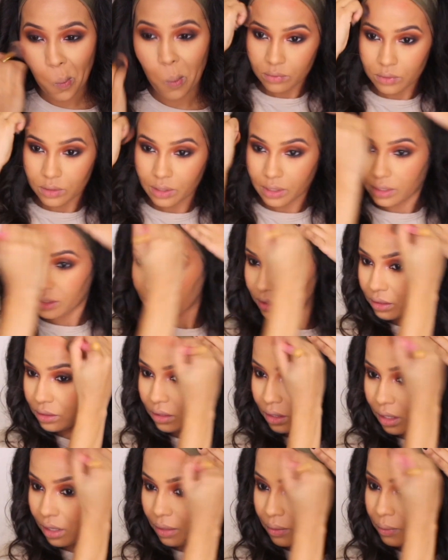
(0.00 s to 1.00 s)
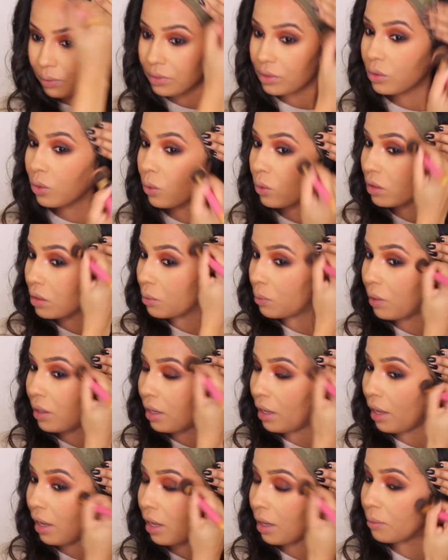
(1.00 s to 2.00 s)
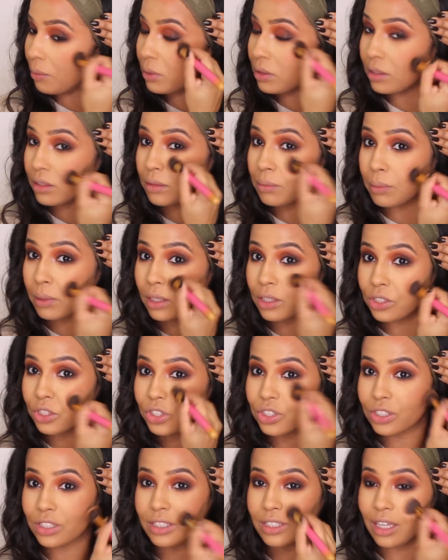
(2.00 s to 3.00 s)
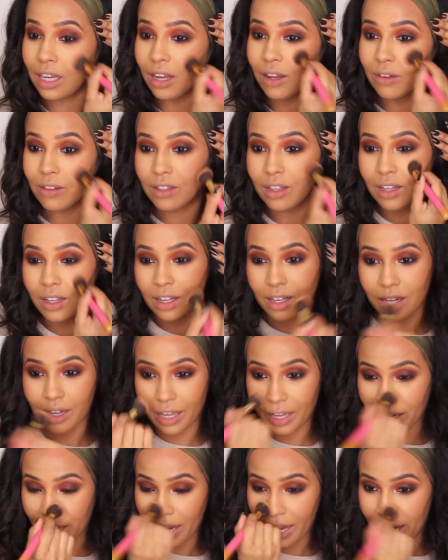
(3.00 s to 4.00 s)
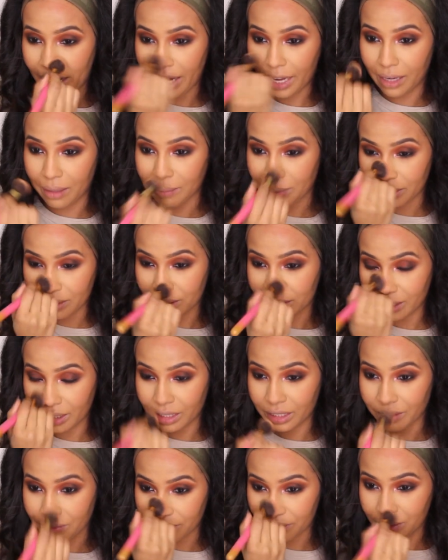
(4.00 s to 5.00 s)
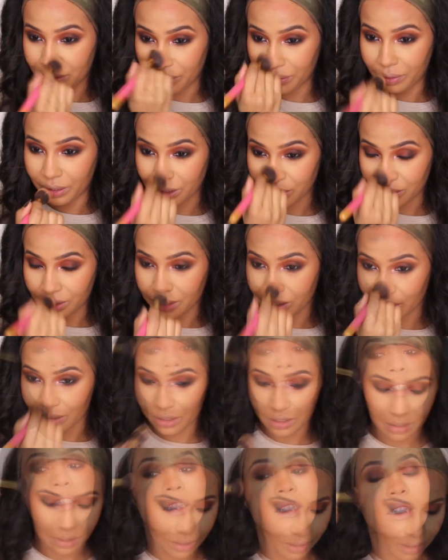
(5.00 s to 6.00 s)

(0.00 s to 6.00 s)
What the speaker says: You guys saw I totally went ham with this blush just now. Like ham is not even a question.